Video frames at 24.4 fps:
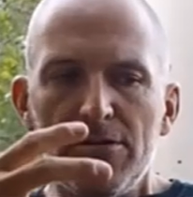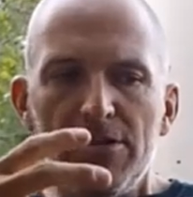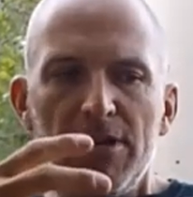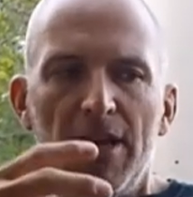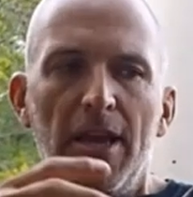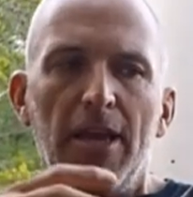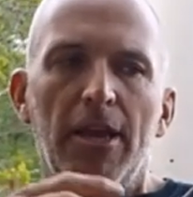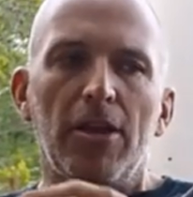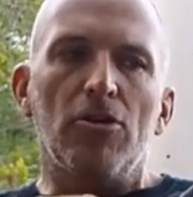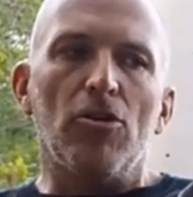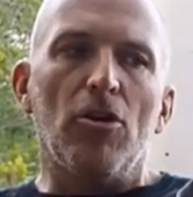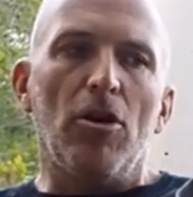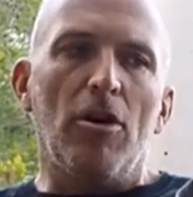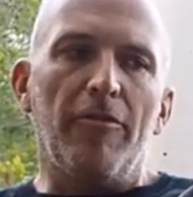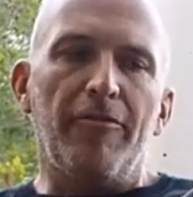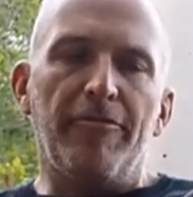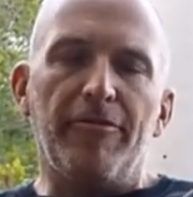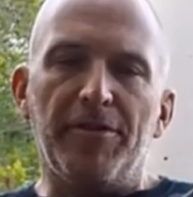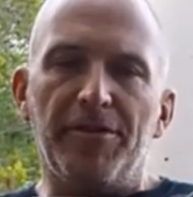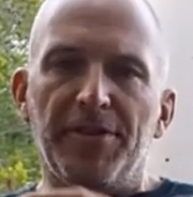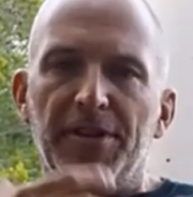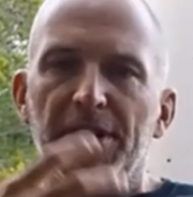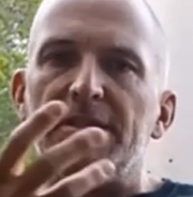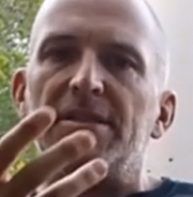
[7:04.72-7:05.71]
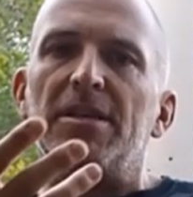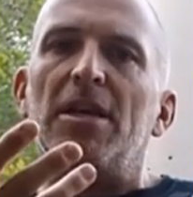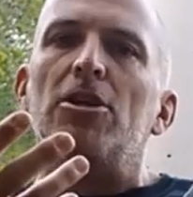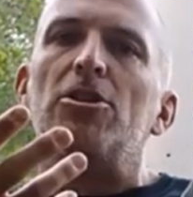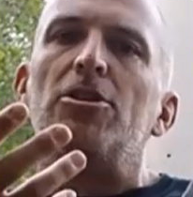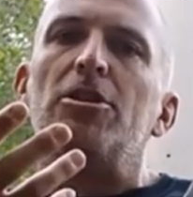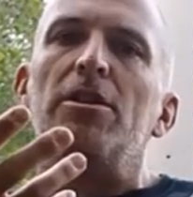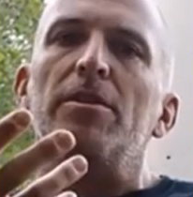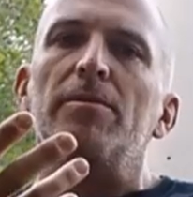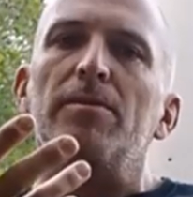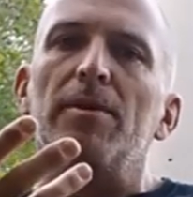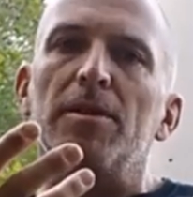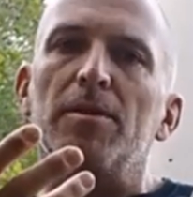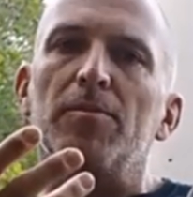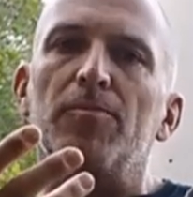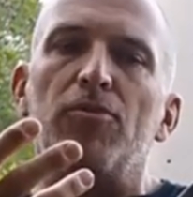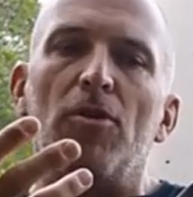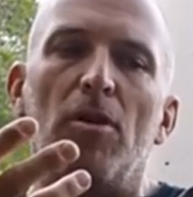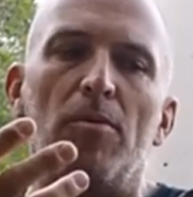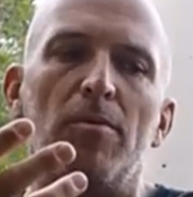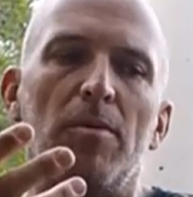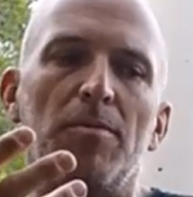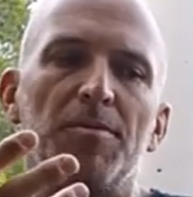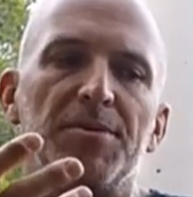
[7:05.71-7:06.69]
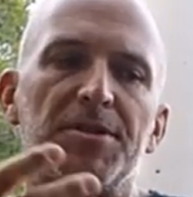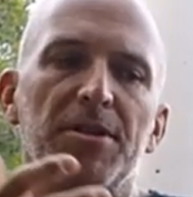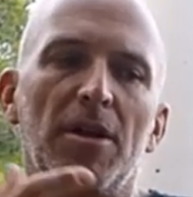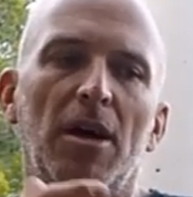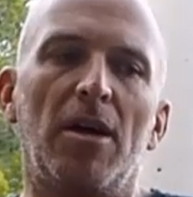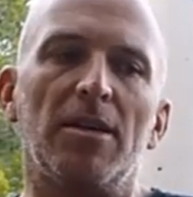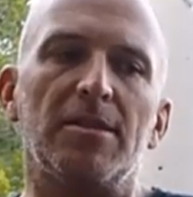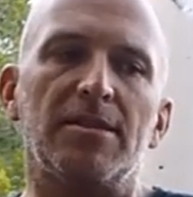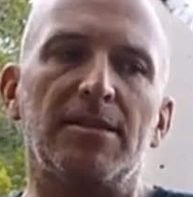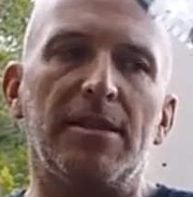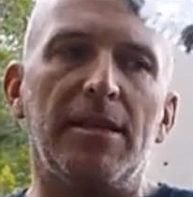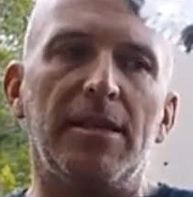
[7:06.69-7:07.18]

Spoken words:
take it off, and that's actually where the problem starts.